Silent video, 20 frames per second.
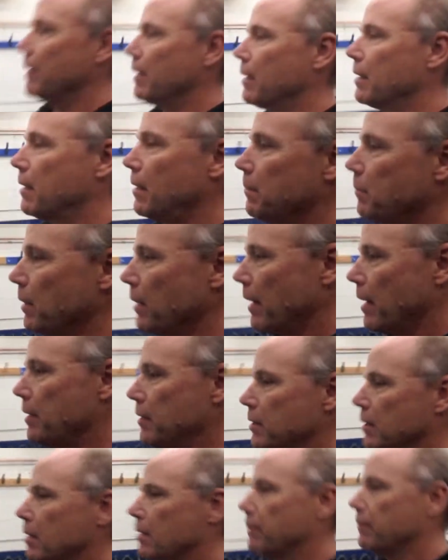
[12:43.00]
an
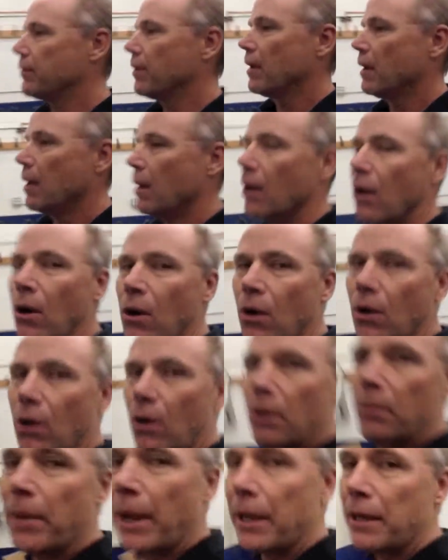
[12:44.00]
accumulation of all my